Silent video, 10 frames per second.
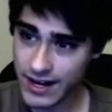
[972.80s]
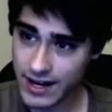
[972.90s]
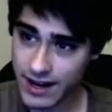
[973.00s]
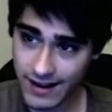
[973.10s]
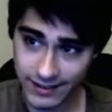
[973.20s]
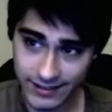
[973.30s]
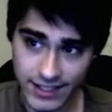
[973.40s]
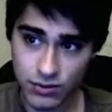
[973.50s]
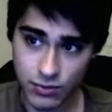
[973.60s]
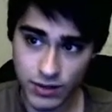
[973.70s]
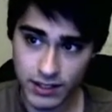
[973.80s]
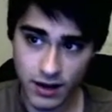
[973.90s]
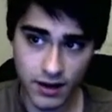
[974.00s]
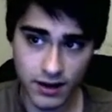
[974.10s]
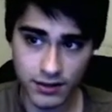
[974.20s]
at least one
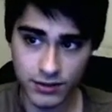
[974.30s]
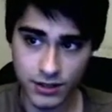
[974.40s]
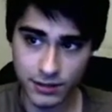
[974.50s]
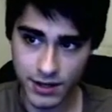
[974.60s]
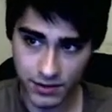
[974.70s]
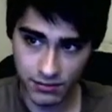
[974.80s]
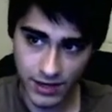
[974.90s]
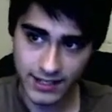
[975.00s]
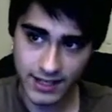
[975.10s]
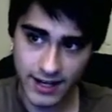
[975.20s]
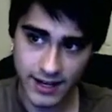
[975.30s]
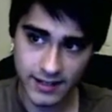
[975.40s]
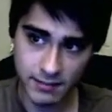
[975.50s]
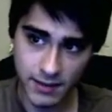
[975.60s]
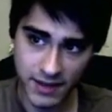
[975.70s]
guard who's going to be on the right side
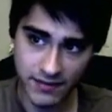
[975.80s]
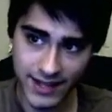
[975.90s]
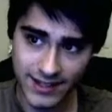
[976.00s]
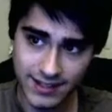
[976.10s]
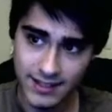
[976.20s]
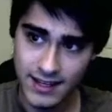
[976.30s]
by the vents.